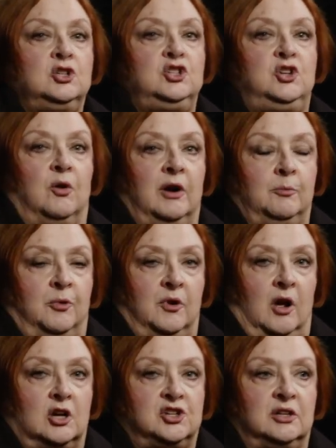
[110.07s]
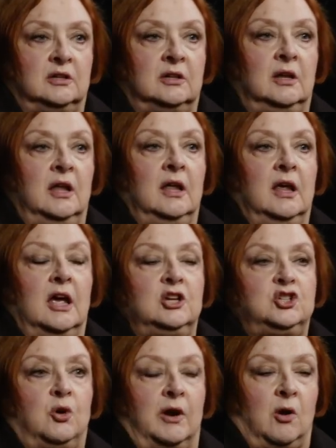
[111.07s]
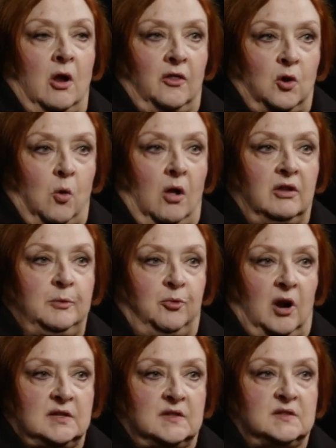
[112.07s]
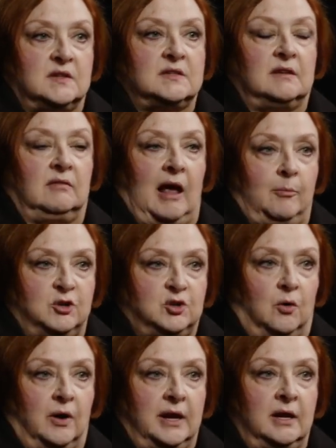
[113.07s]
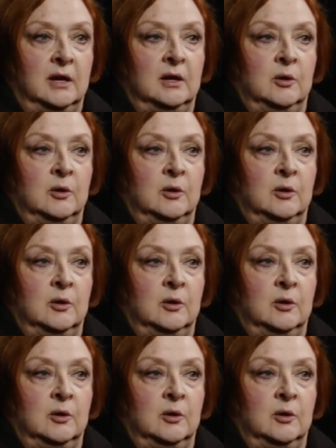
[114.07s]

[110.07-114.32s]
during production and during all the quality processes and laboratory